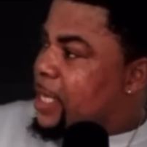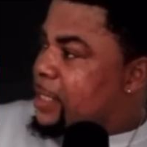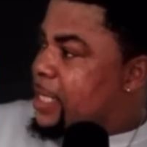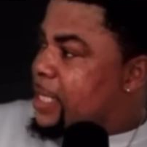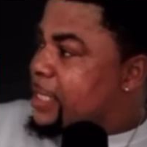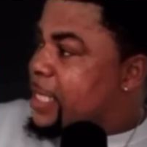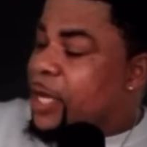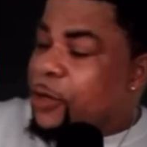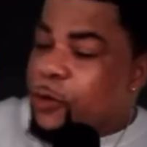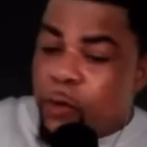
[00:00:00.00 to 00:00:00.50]

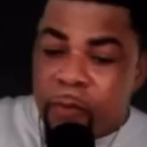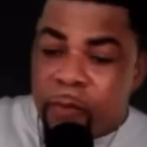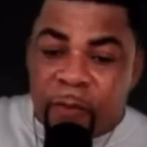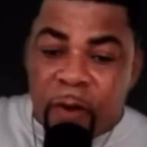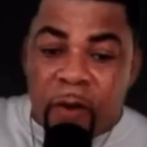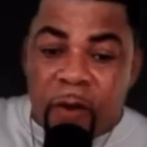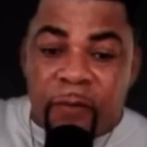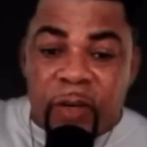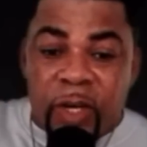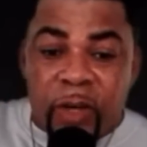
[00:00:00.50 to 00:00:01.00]
they say June
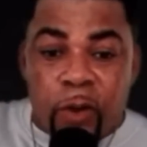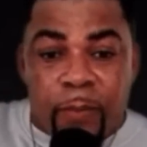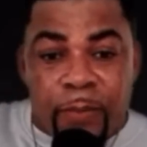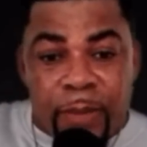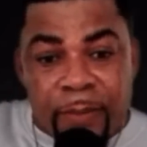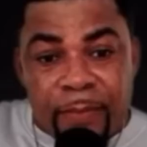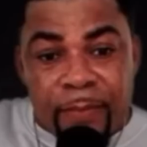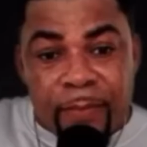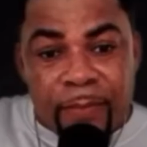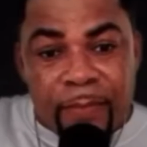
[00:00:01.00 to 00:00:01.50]
4th ni
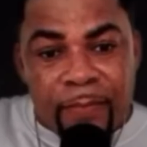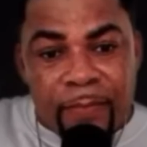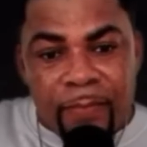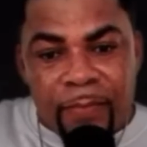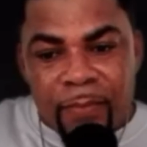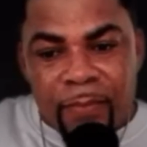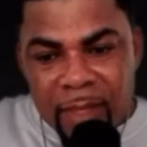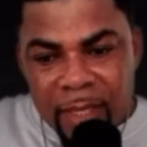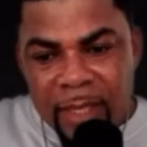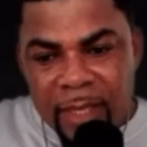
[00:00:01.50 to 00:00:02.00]
obi
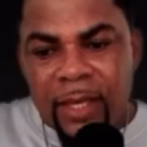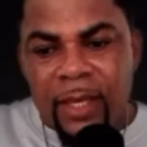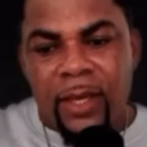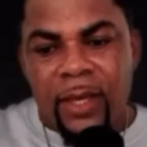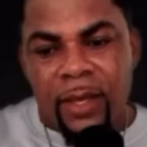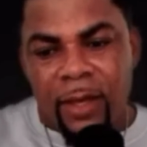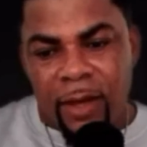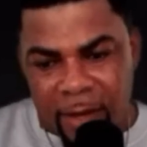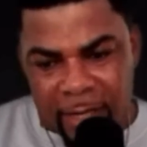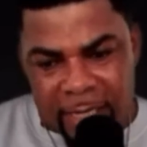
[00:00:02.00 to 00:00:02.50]

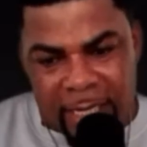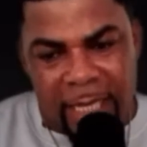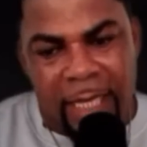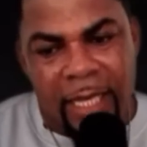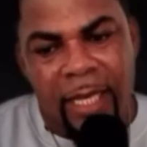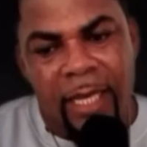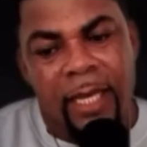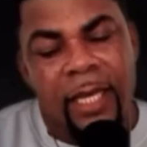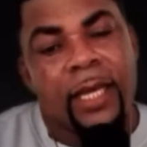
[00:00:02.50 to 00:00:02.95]
okay